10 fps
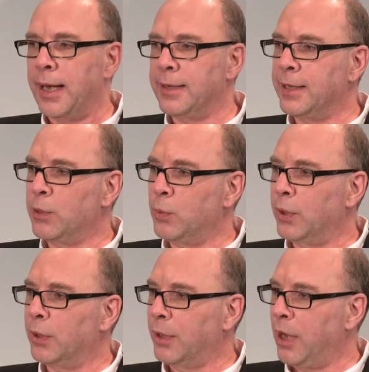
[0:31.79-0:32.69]
And since
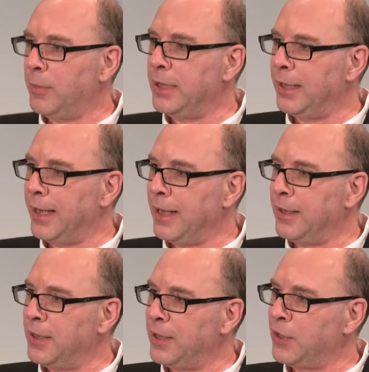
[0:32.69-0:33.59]
we're coming to the
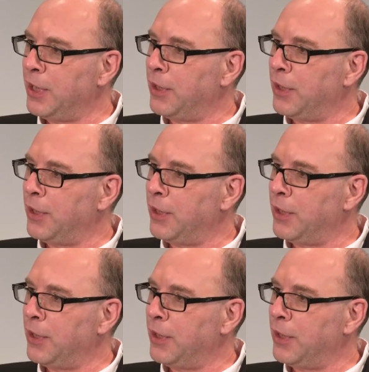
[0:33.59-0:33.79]
end of this